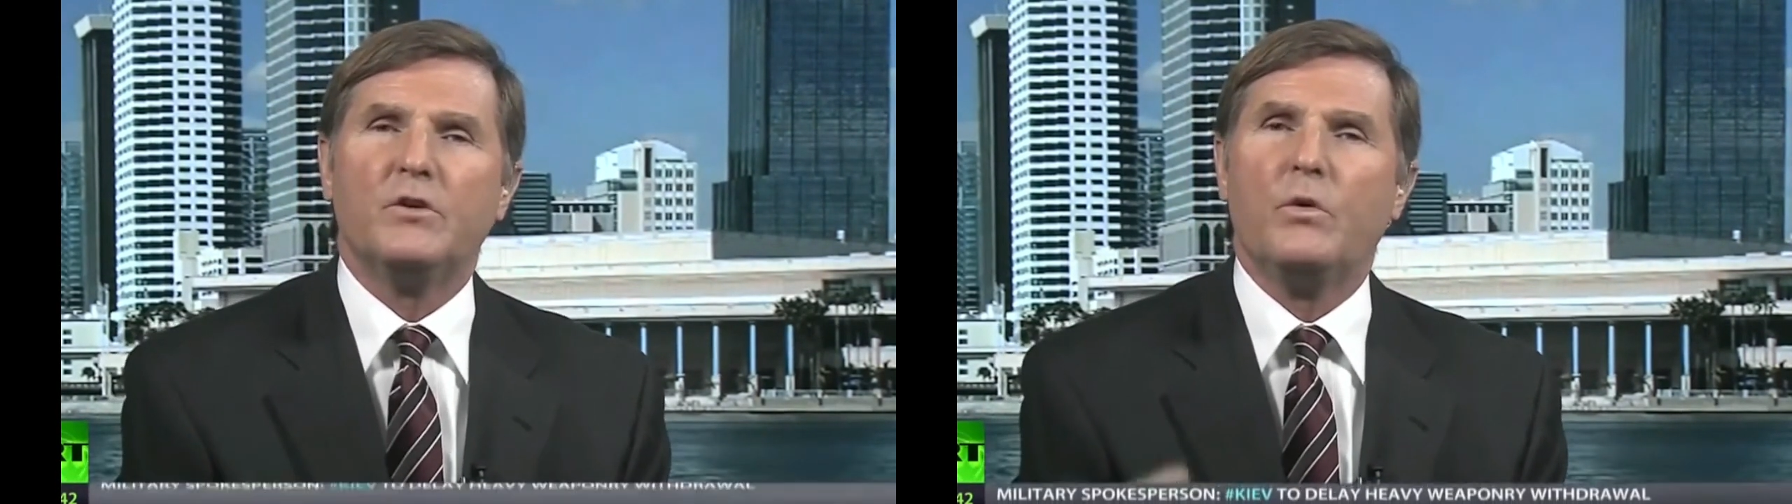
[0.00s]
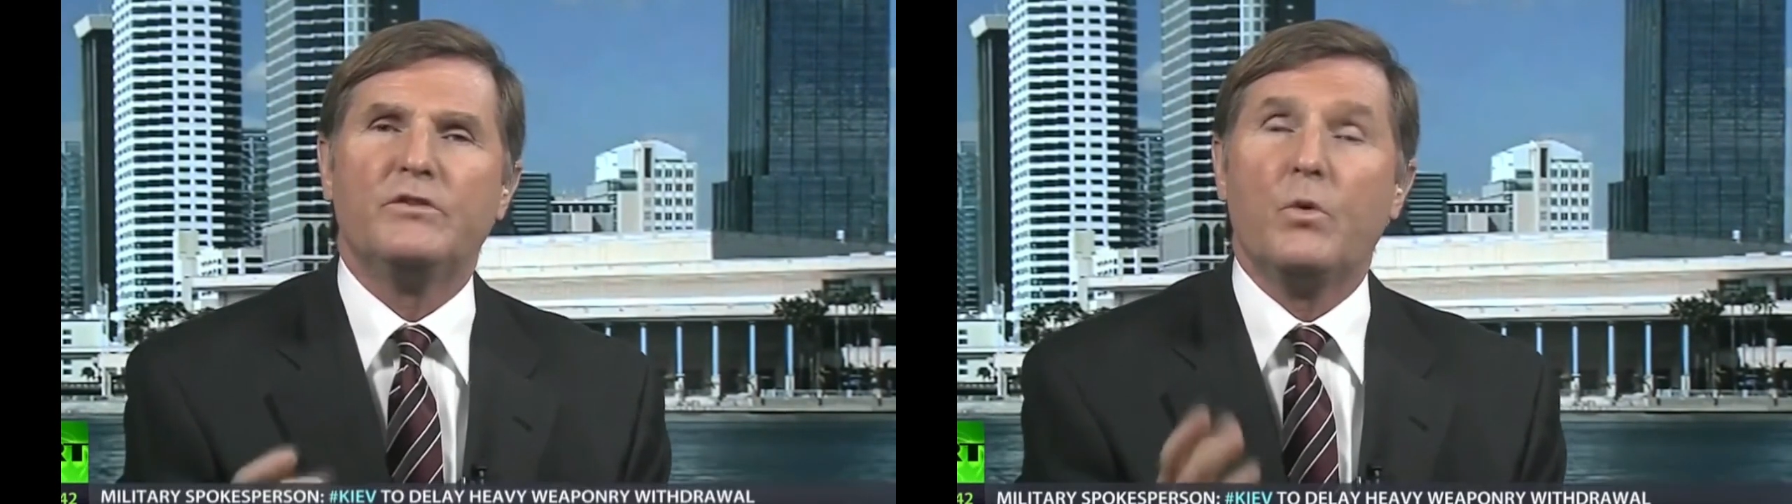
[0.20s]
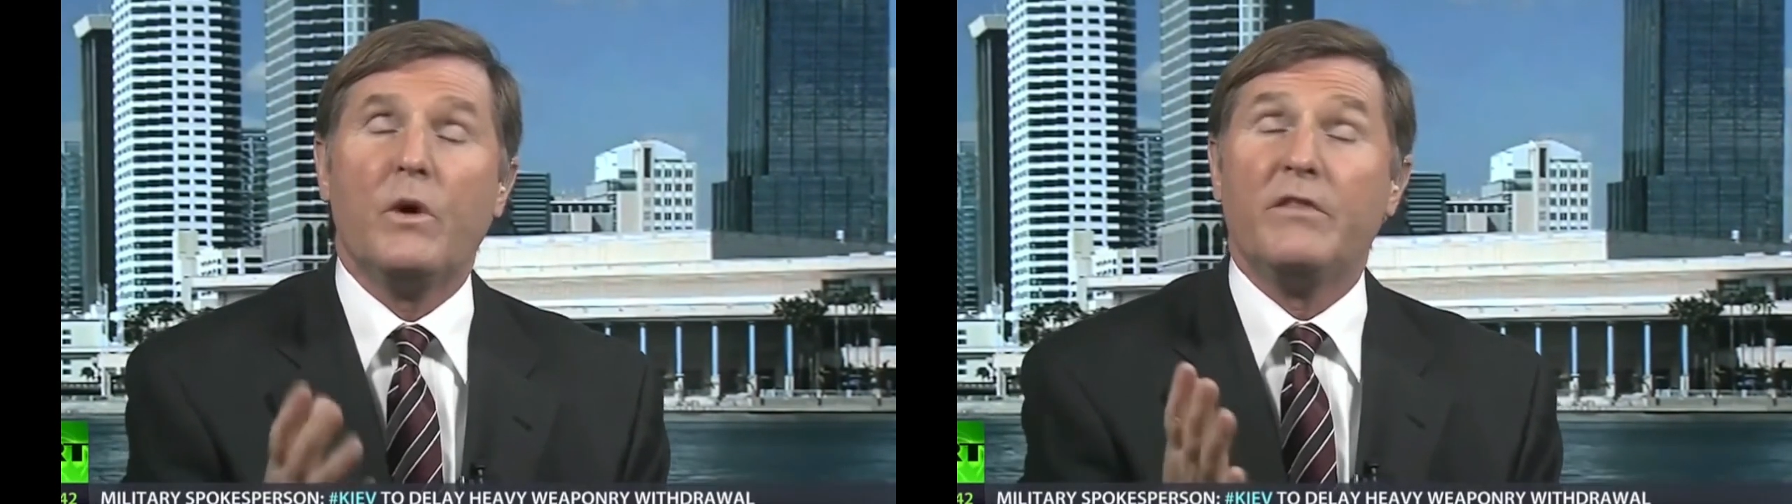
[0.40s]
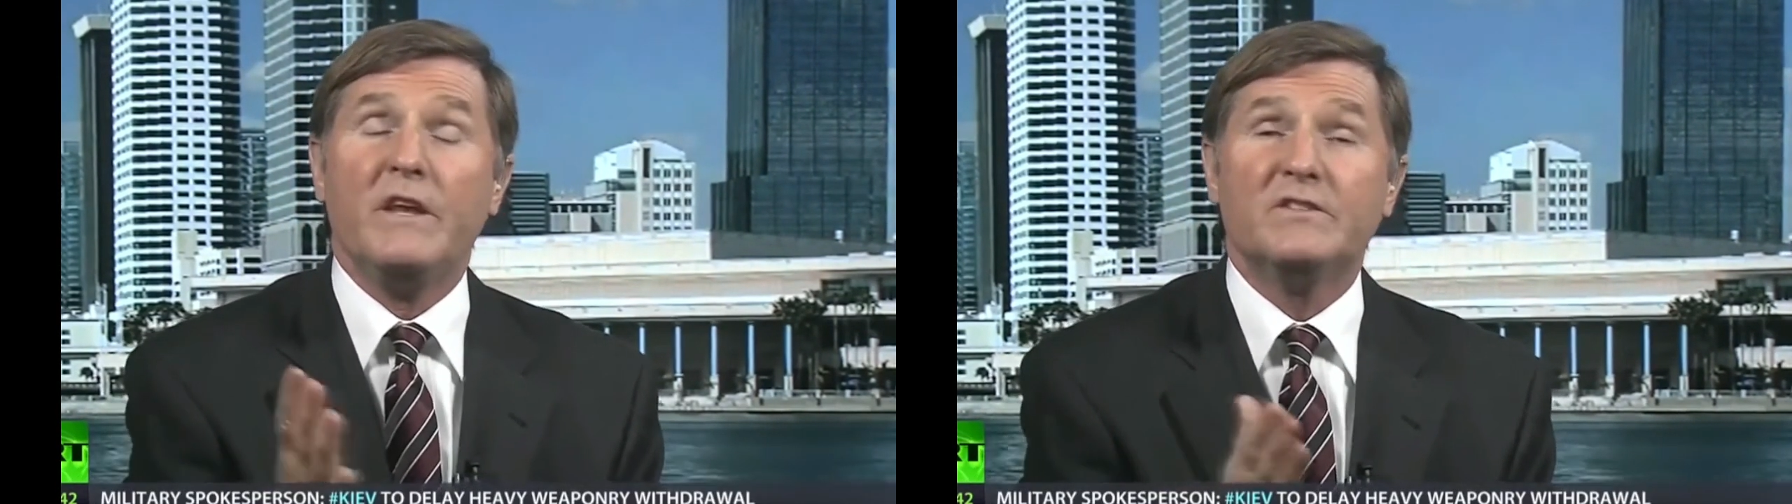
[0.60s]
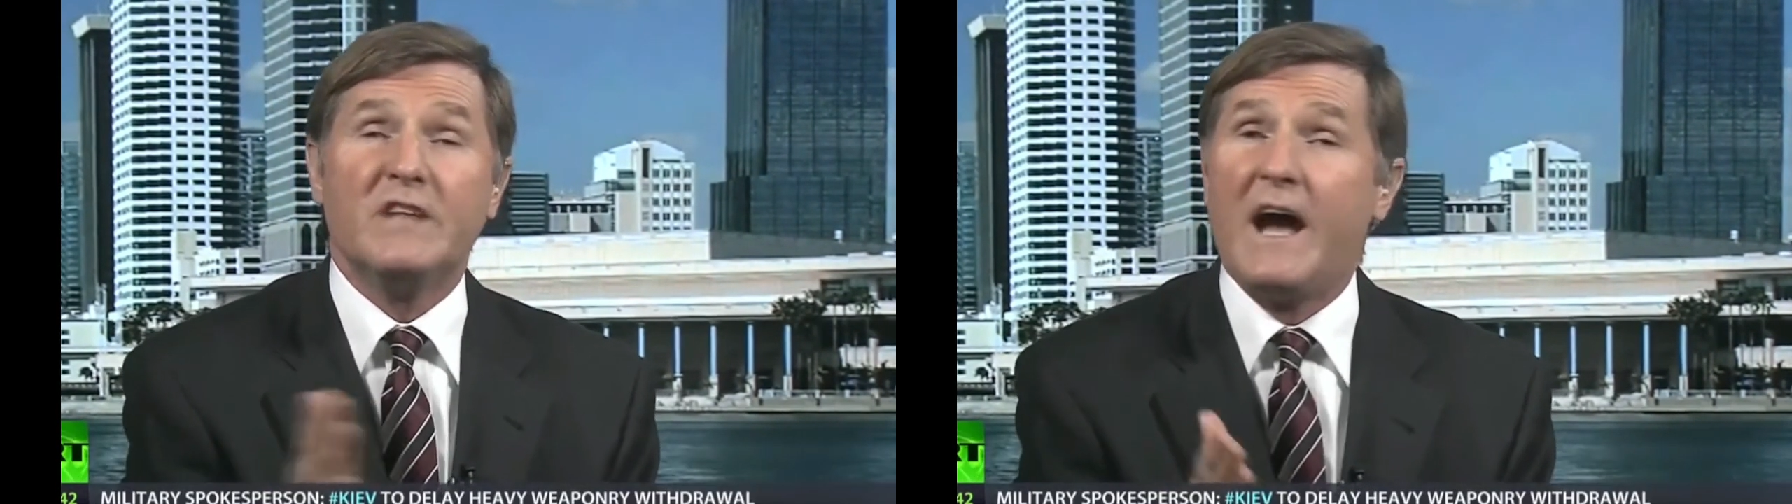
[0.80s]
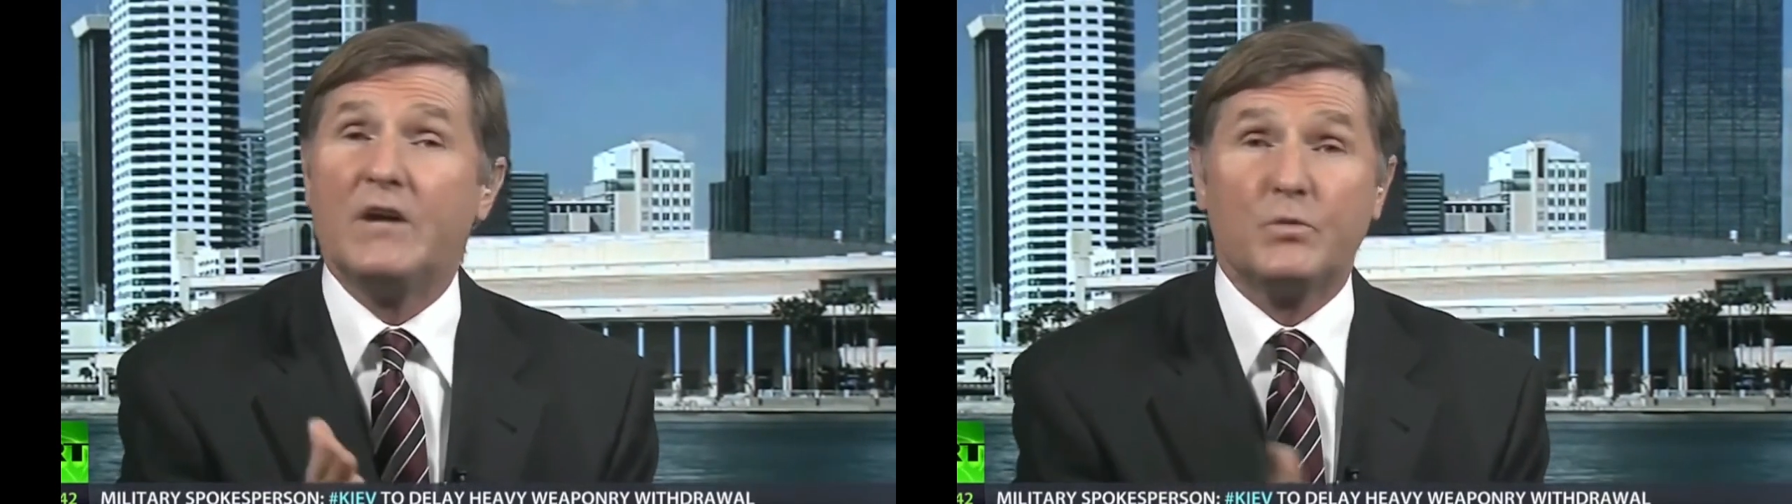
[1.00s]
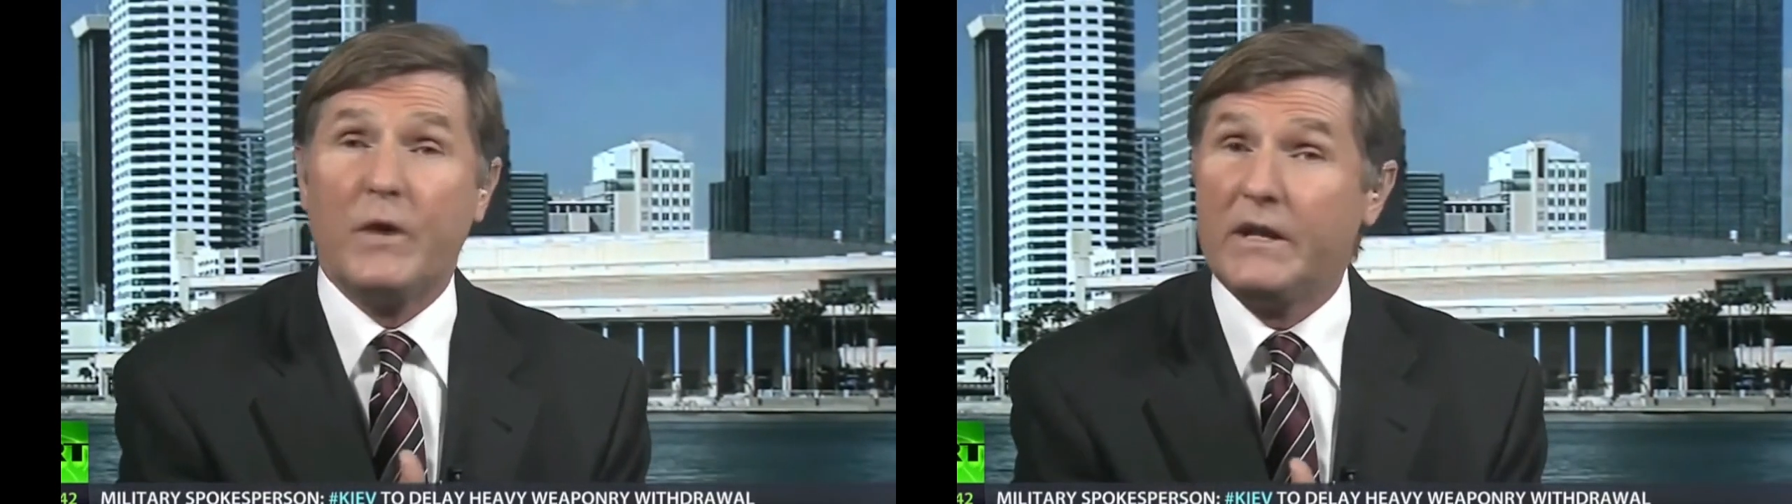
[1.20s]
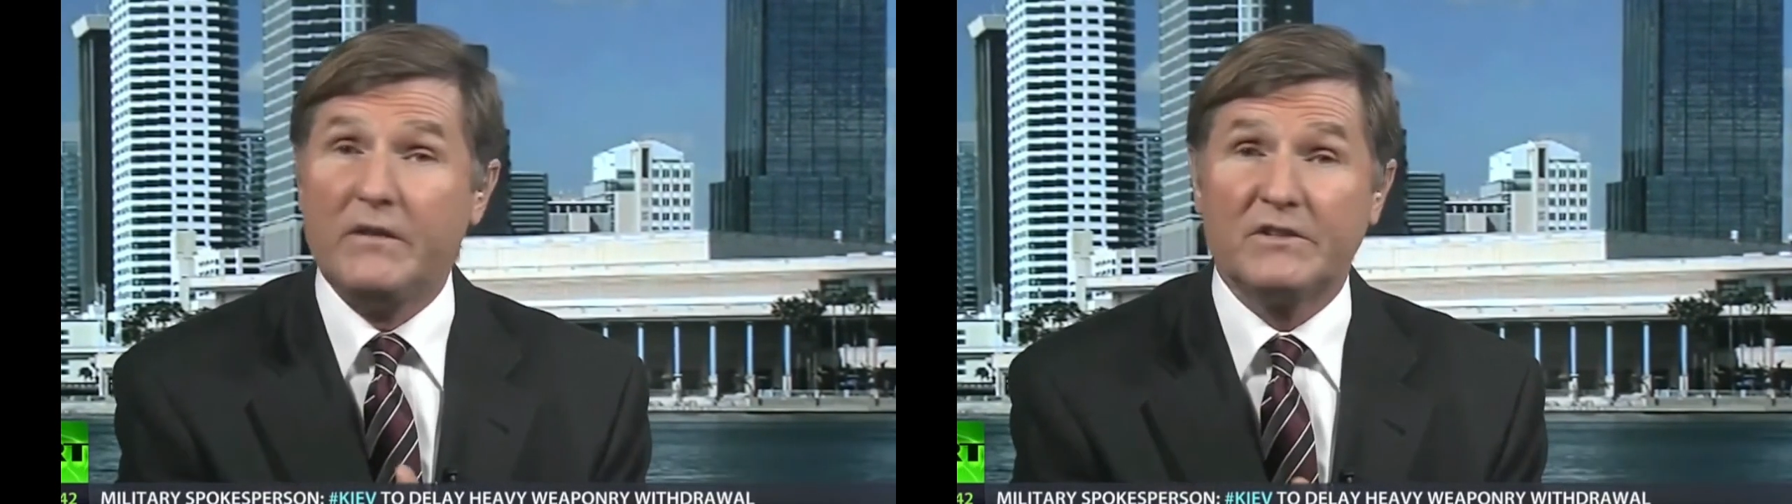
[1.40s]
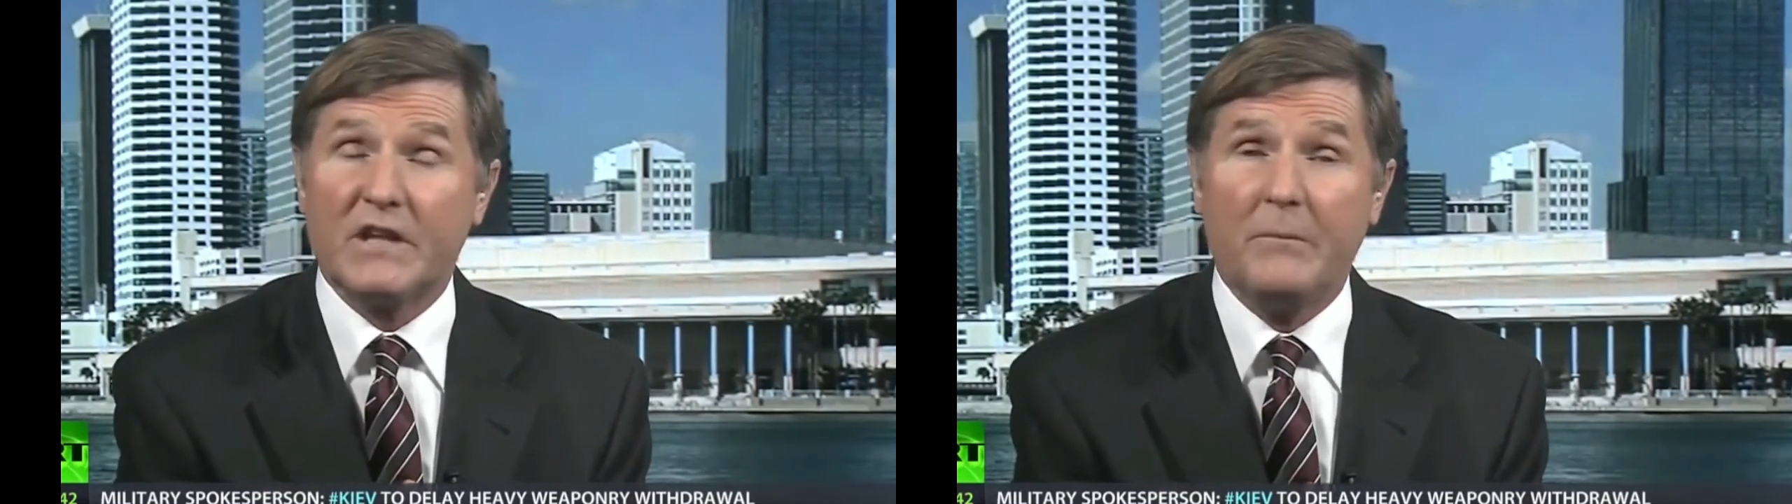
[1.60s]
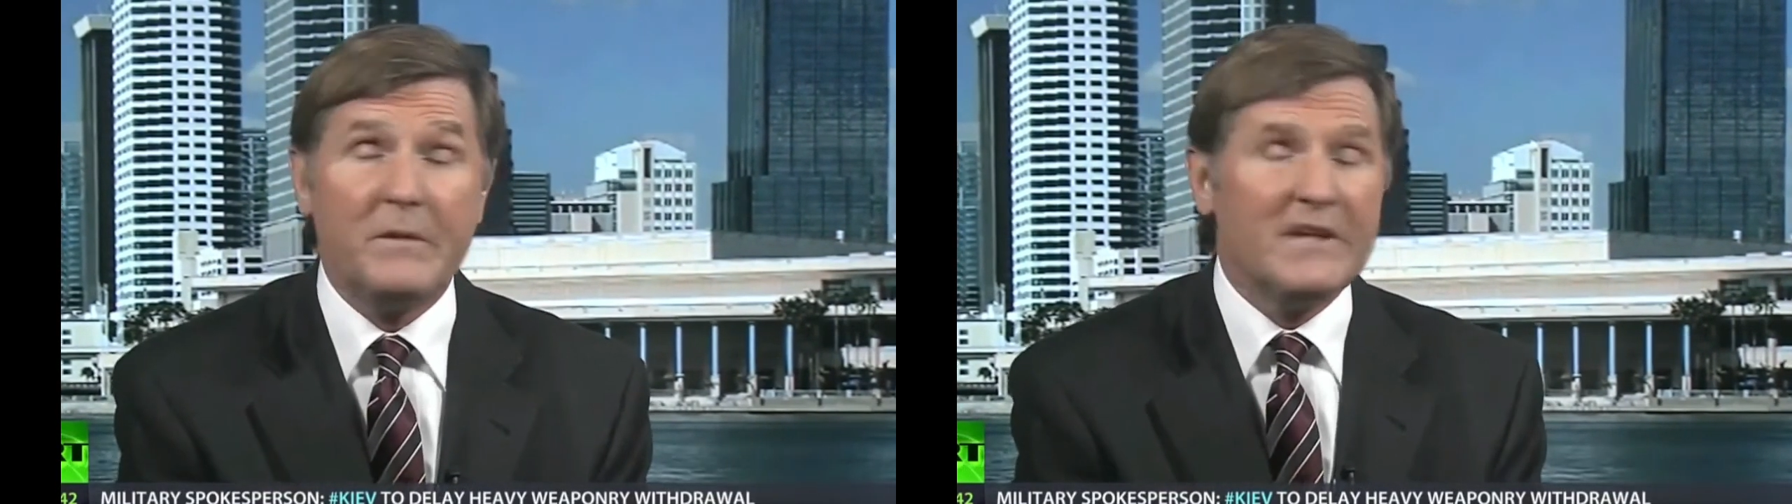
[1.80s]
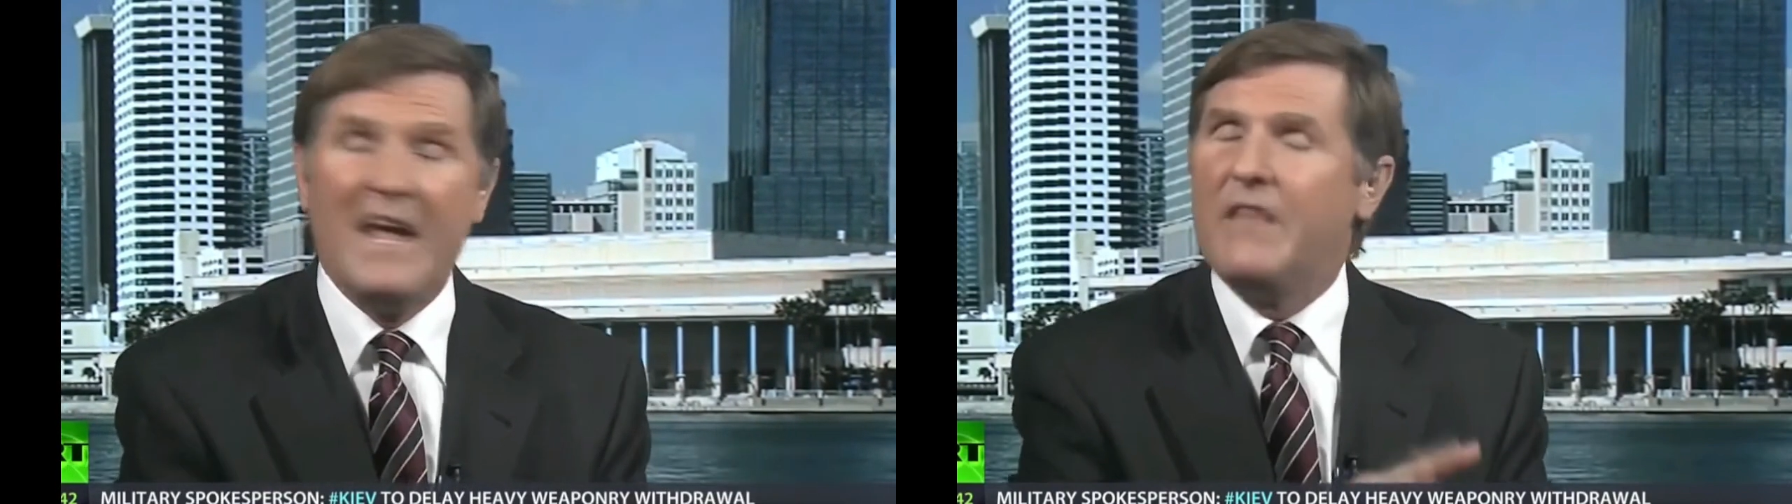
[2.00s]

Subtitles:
to where these guys running these companies,